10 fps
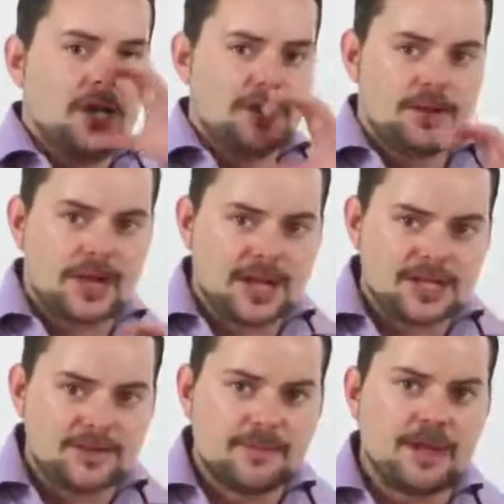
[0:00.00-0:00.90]
ducks, the
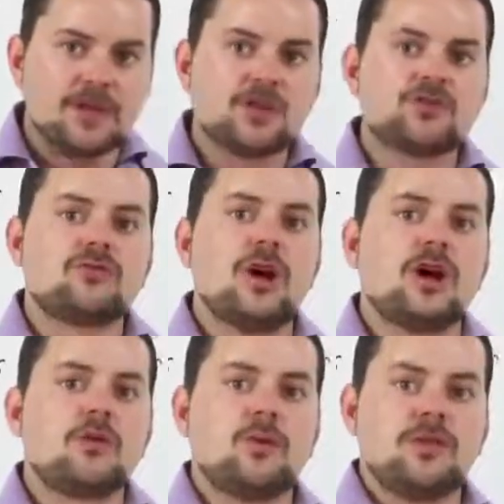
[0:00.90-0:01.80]
nice big
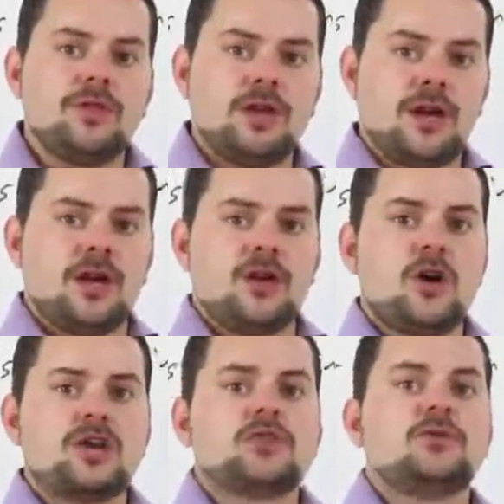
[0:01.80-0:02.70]
trunk with the
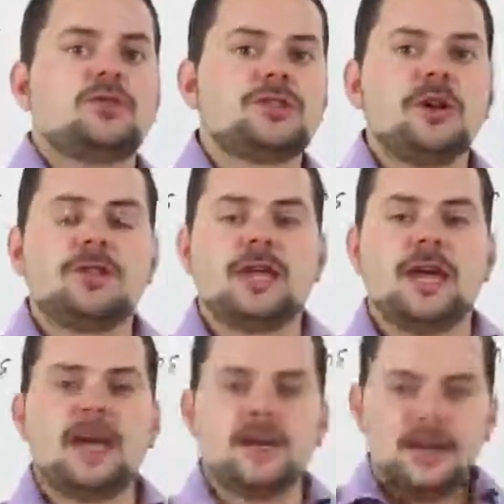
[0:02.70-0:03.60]
nostrils on the
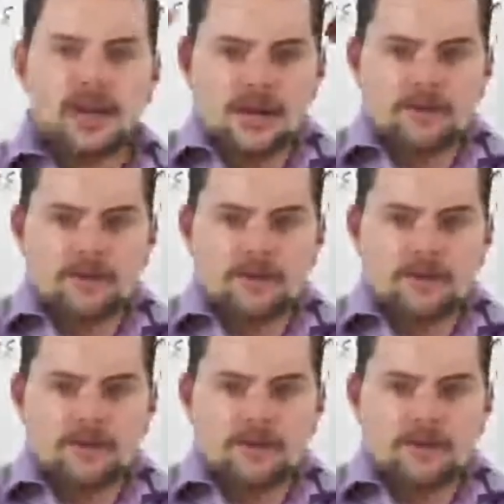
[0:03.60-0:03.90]
end,